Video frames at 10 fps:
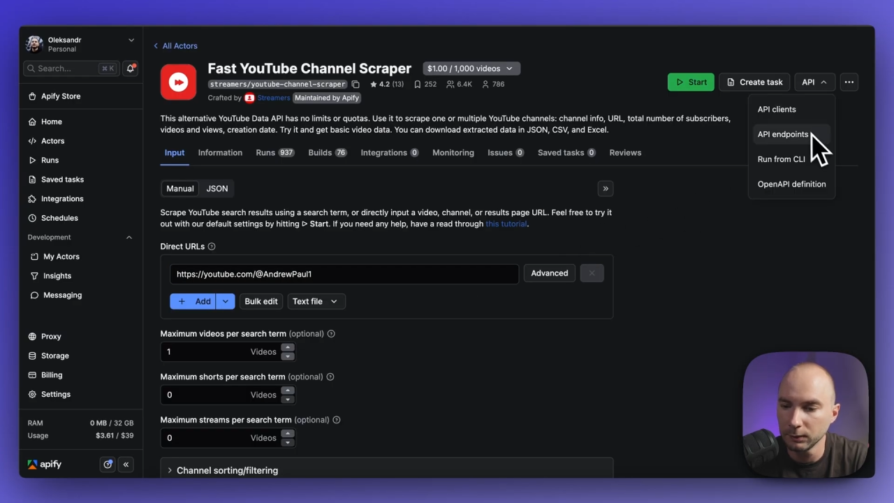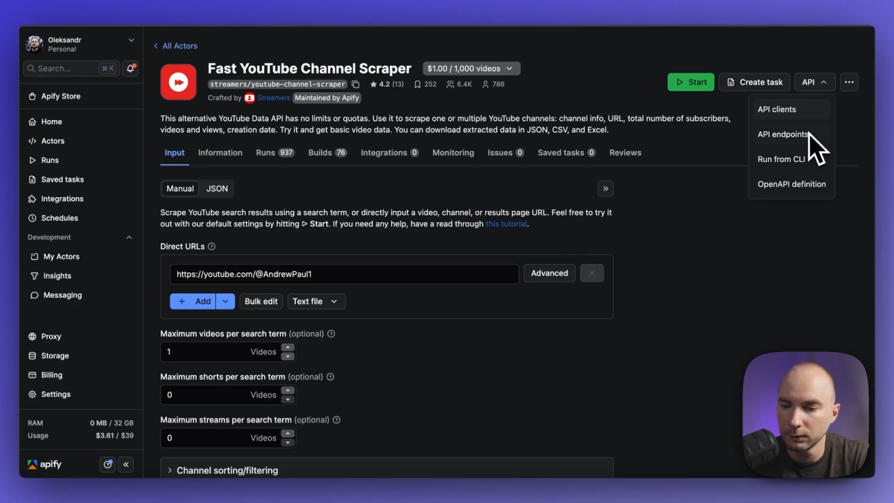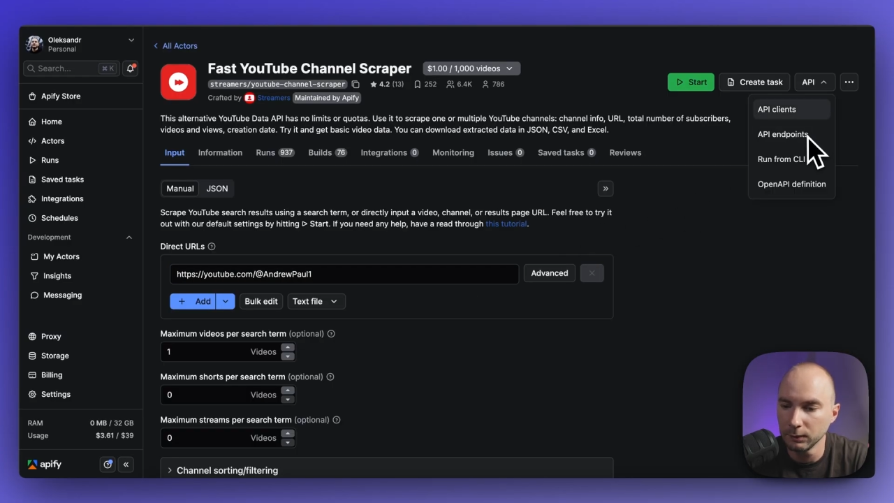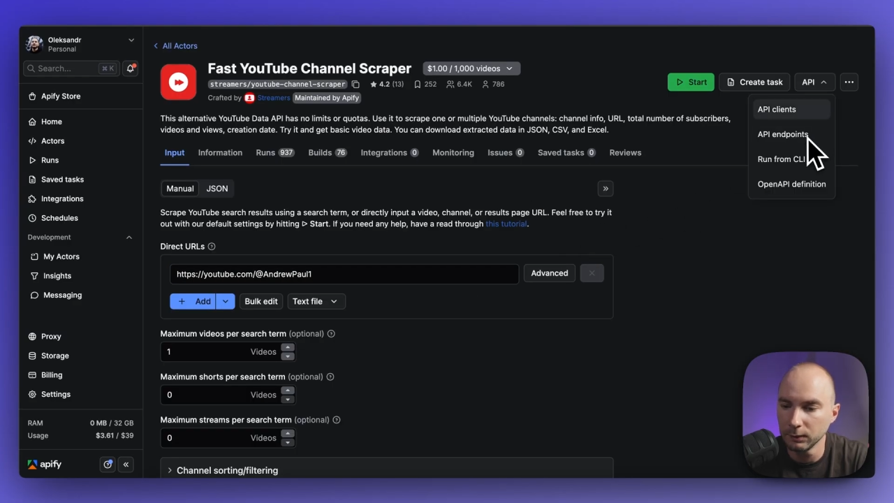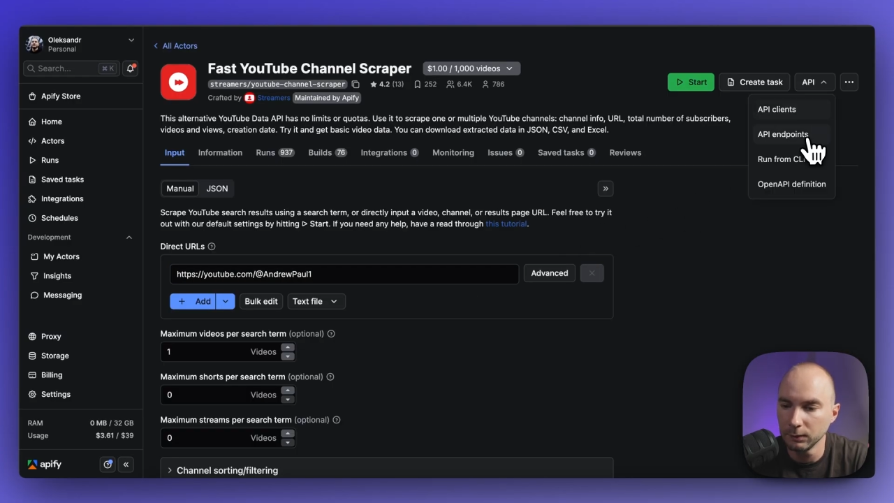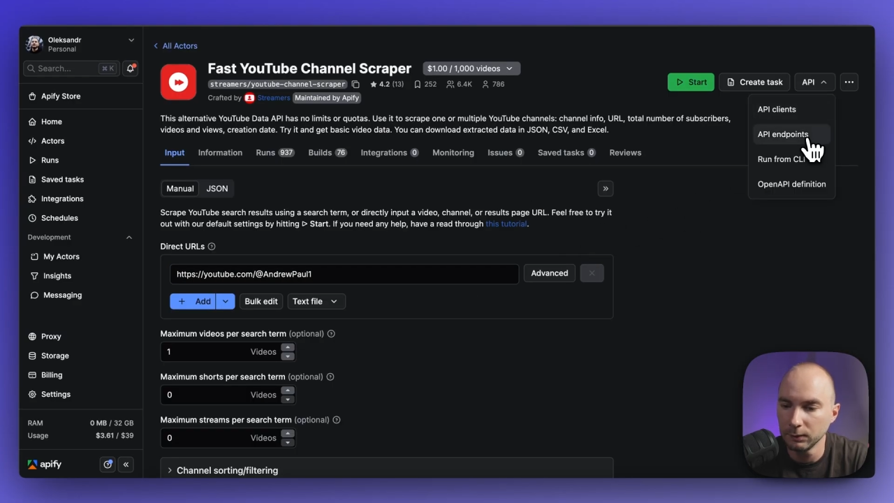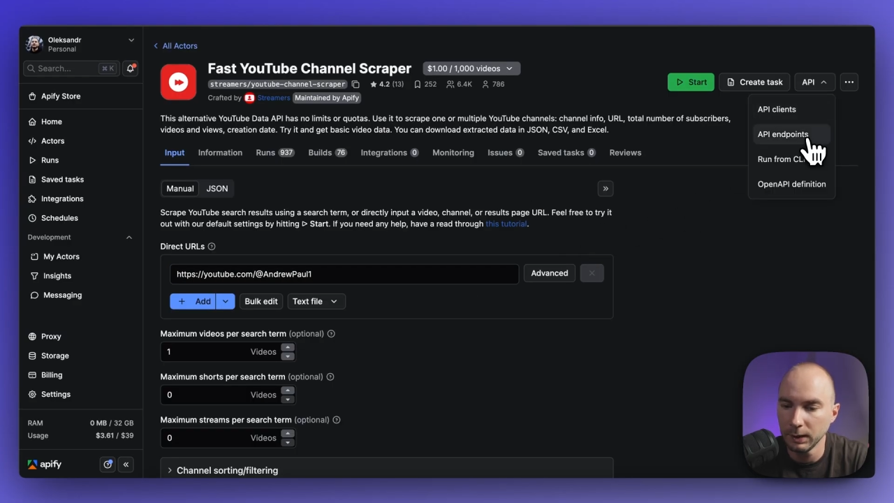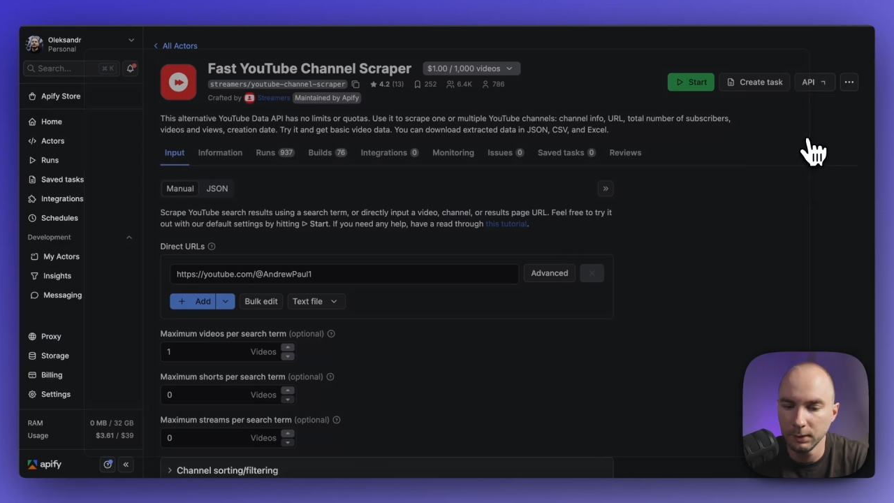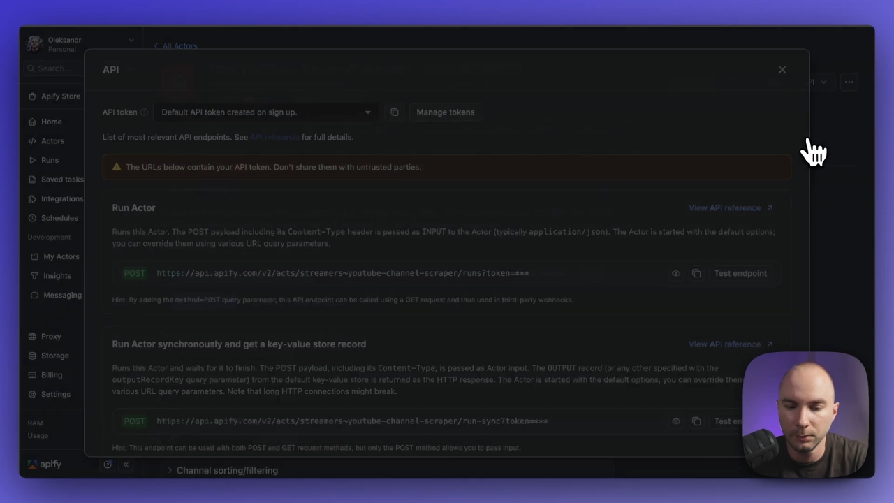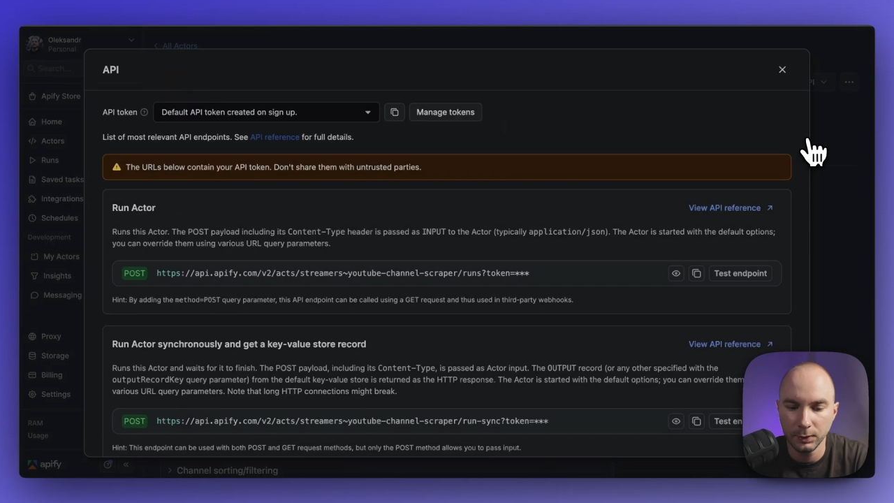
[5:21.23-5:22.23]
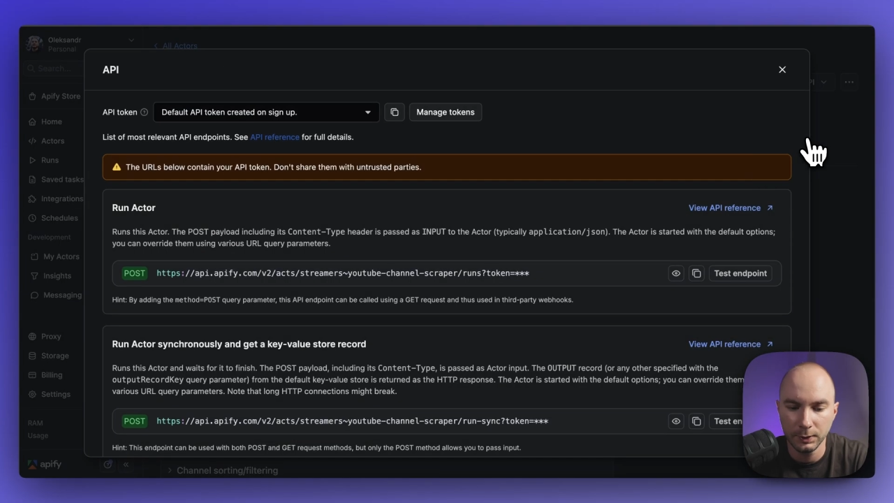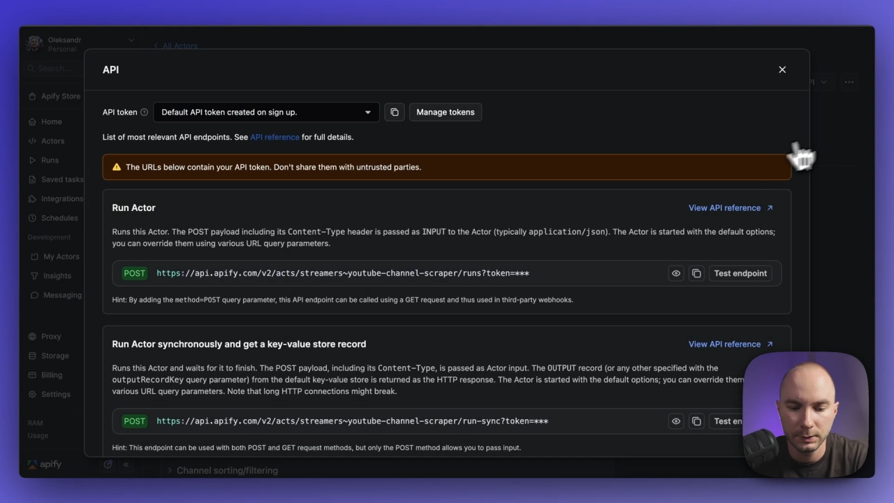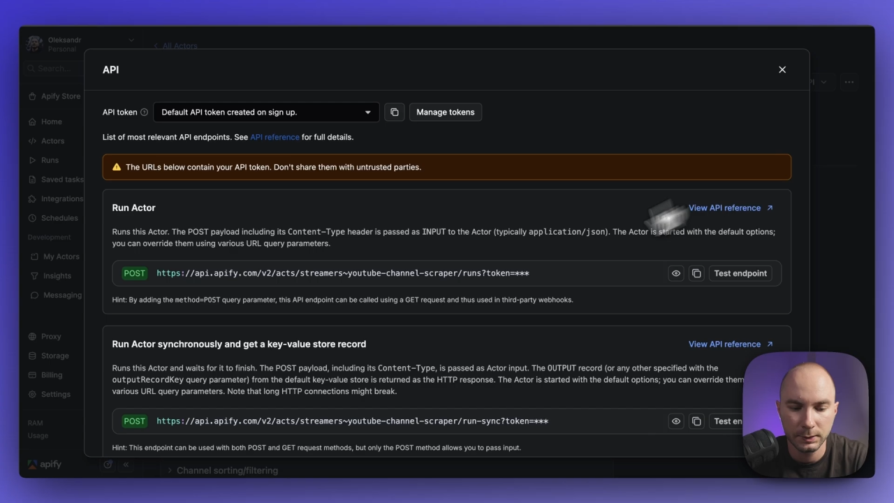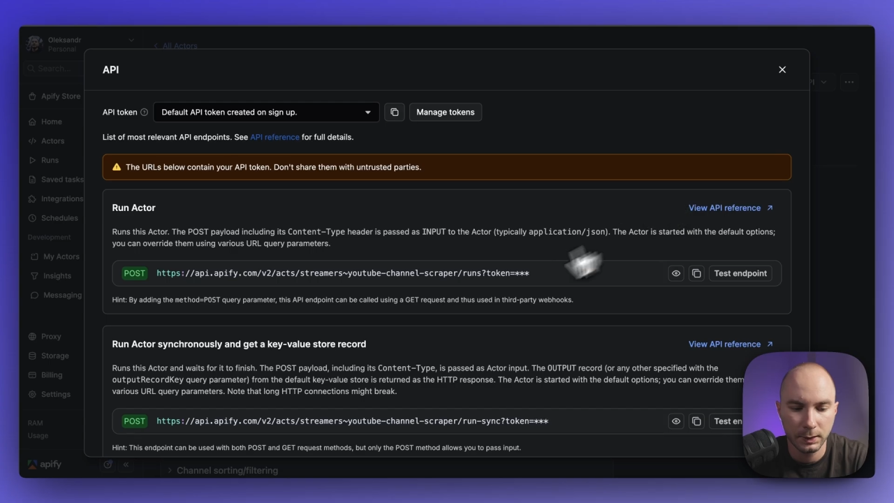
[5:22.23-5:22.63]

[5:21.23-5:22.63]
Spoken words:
to endpoints